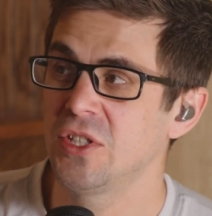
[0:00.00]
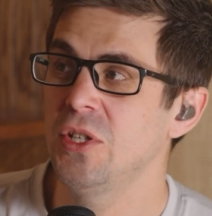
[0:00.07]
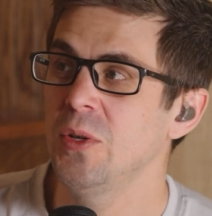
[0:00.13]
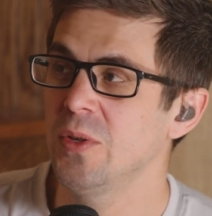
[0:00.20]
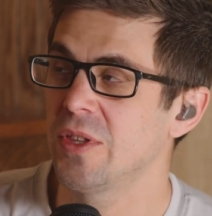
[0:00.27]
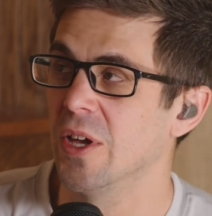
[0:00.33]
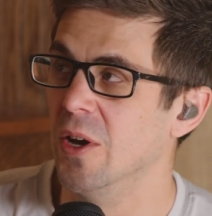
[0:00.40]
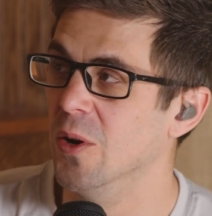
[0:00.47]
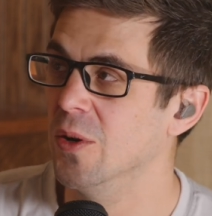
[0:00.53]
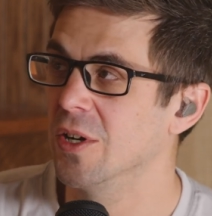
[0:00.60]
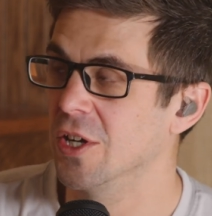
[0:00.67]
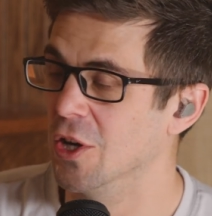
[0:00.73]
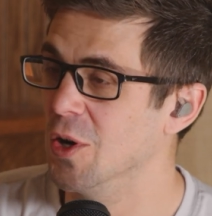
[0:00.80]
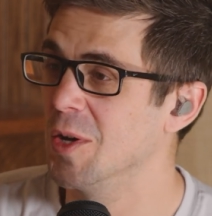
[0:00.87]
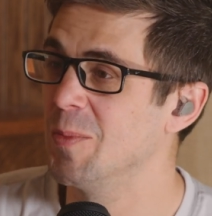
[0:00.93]
2,
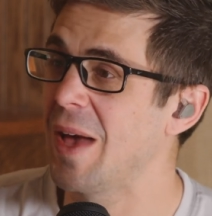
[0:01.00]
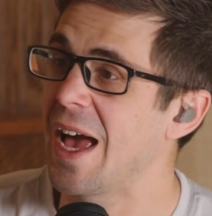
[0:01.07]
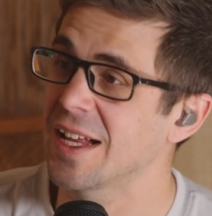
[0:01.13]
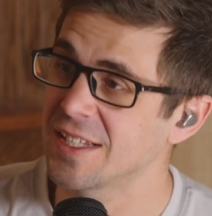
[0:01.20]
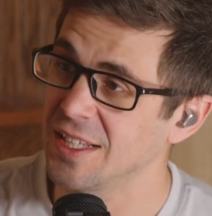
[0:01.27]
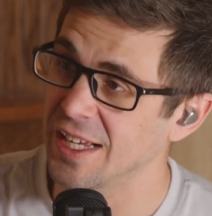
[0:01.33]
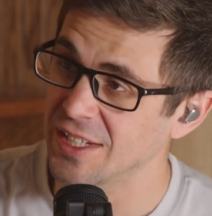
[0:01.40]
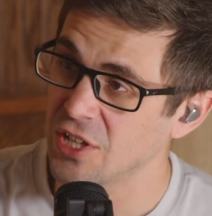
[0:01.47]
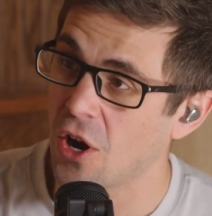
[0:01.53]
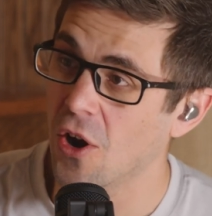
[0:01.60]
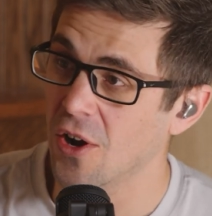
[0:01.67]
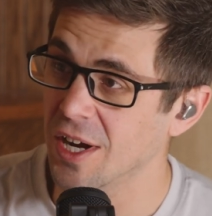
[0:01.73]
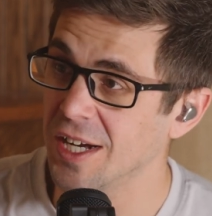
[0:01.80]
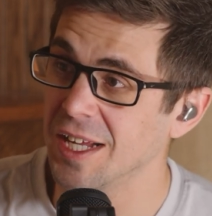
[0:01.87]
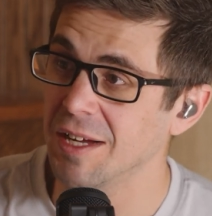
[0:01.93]
though, going back to like
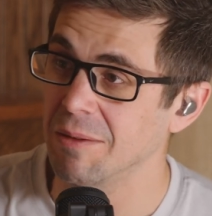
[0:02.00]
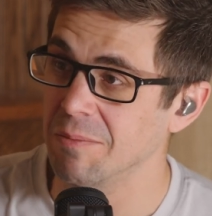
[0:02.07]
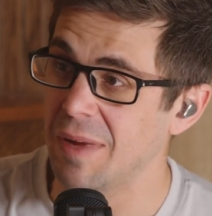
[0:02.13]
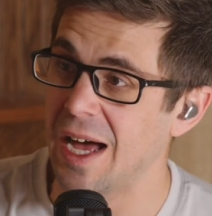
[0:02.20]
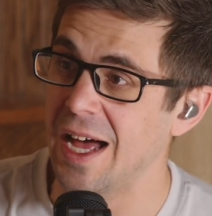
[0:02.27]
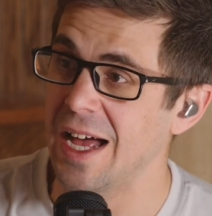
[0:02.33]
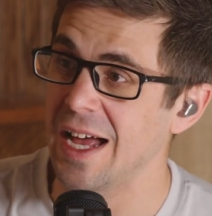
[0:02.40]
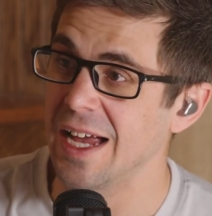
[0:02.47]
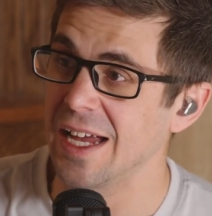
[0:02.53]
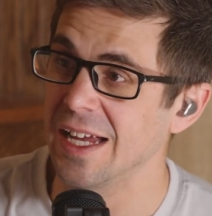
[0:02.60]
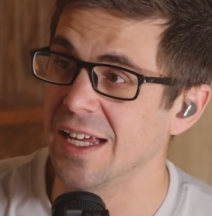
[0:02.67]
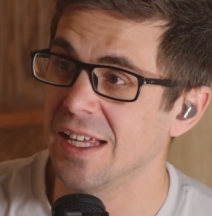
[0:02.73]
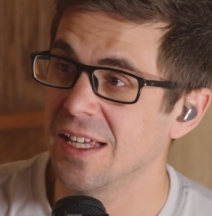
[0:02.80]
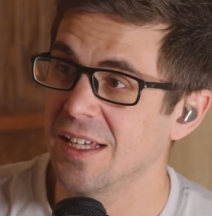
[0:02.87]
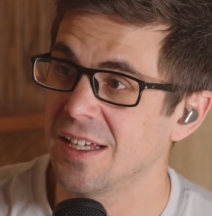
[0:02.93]
targeting
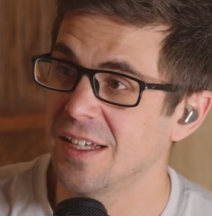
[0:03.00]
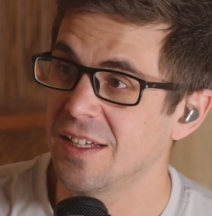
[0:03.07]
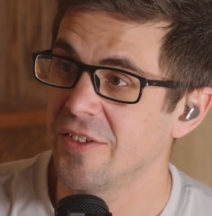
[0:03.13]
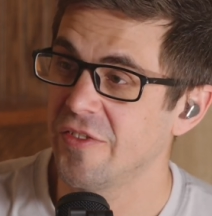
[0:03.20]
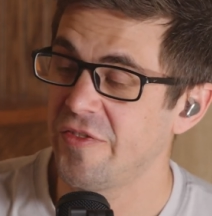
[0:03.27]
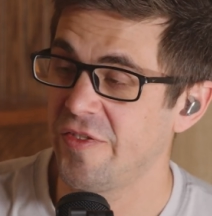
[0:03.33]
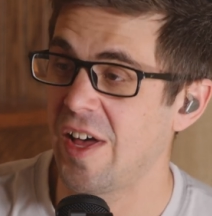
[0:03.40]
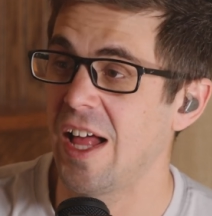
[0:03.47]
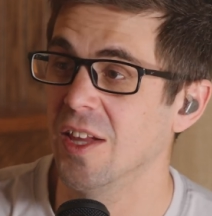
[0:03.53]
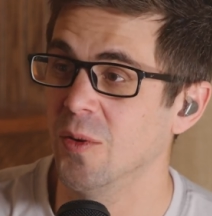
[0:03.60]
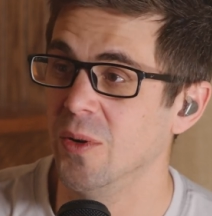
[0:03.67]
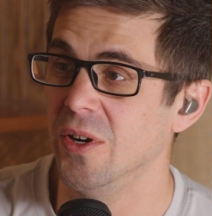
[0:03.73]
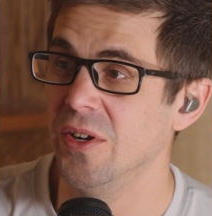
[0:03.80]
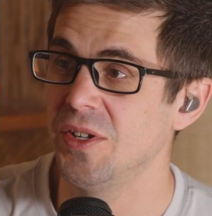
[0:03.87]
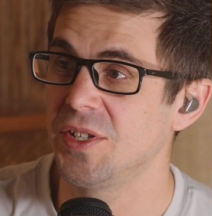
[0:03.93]
my
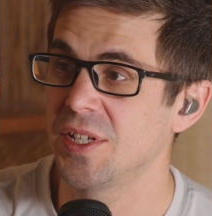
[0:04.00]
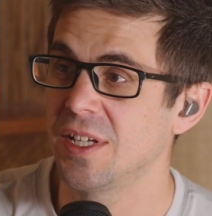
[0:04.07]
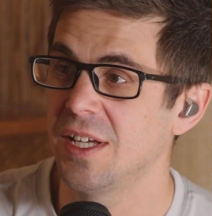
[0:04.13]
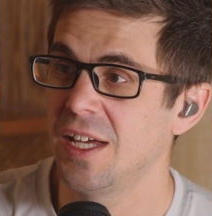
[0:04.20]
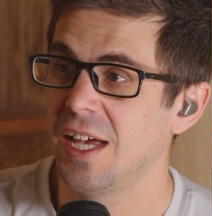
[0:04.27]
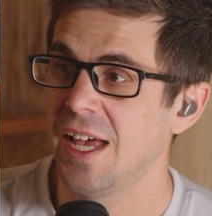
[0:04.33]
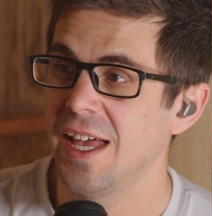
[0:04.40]
followers,